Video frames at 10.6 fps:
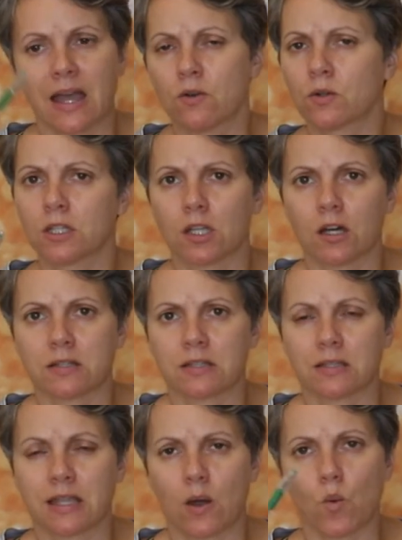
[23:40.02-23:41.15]
only
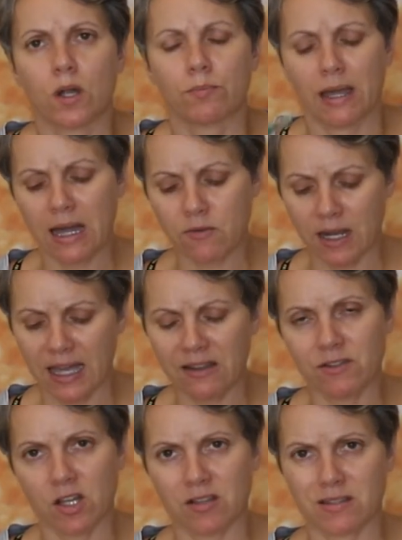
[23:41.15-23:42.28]
lost that 1 pound, I've
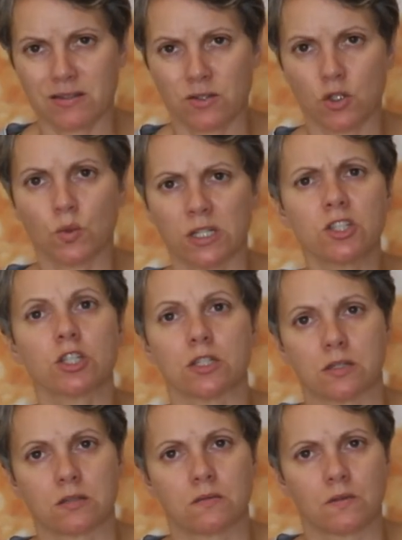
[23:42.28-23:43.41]
lost 2
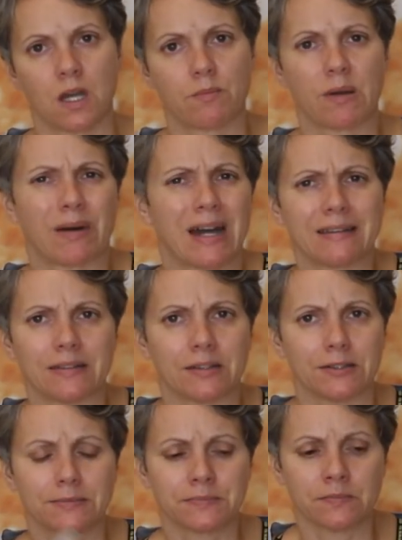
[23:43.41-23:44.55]
inches on my body
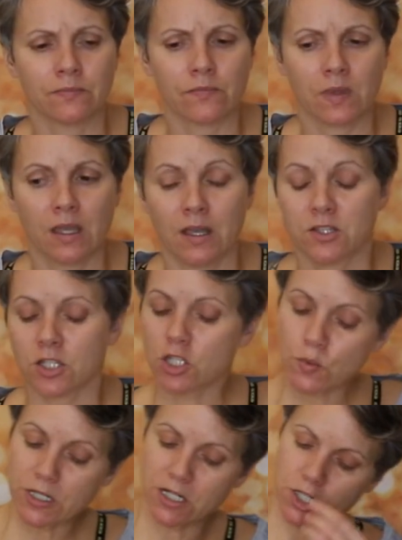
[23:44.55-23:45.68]
though. So I
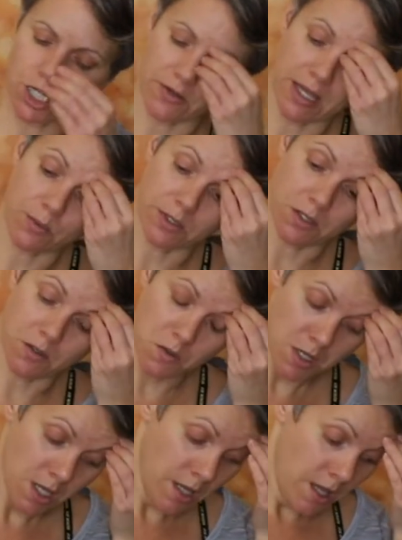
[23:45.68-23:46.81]
just wanted to share that with you.
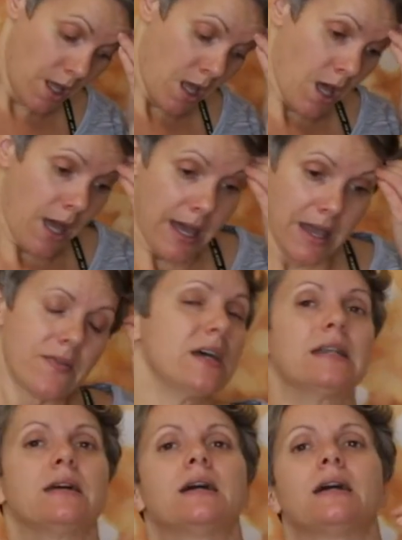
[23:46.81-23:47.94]
And
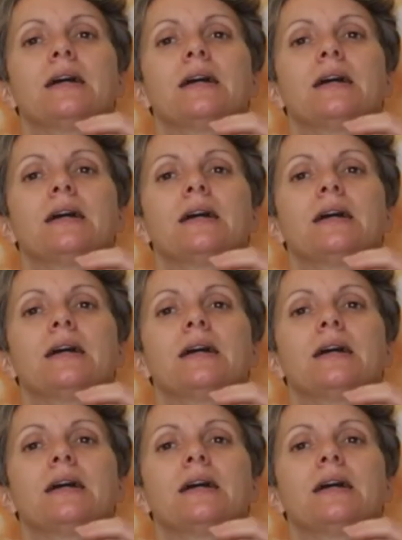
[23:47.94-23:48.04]
then,